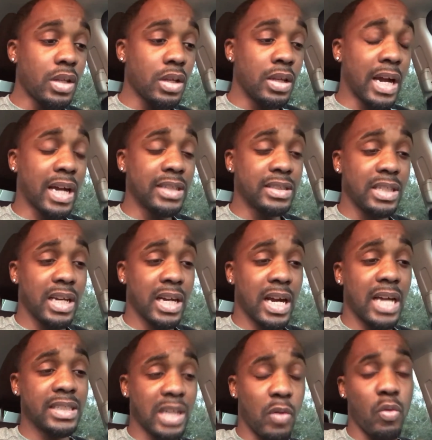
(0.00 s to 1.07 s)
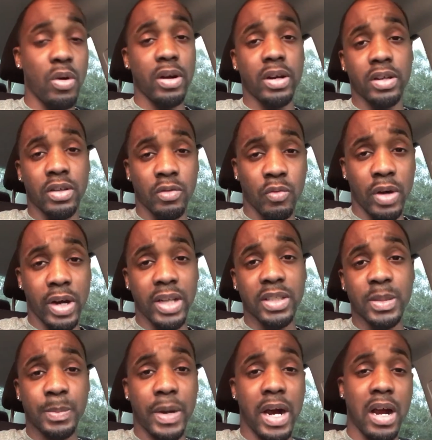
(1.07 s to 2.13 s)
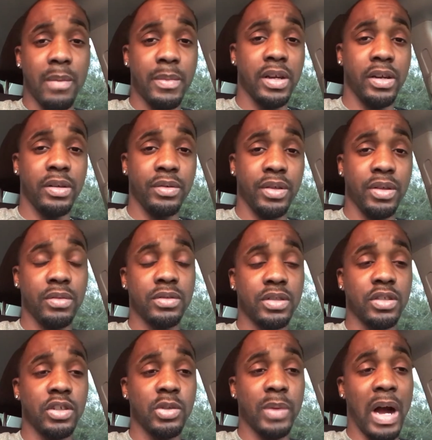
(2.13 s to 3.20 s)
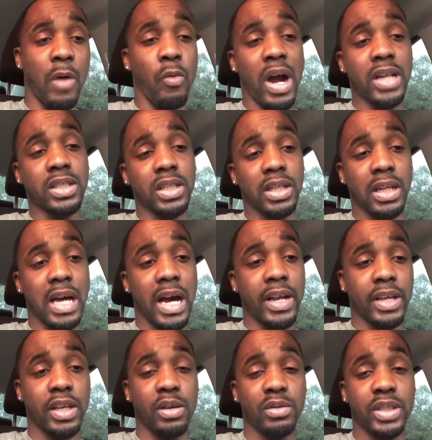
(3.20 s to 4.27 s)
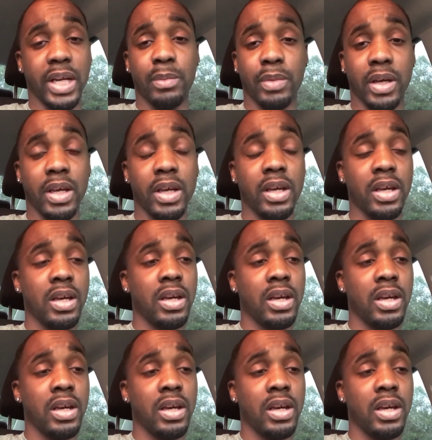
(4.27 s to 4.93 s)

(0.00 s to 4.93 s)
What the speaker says: Like I said, guys, I wanted to do what inspired me to do YouTube. I watch a lot of QJB.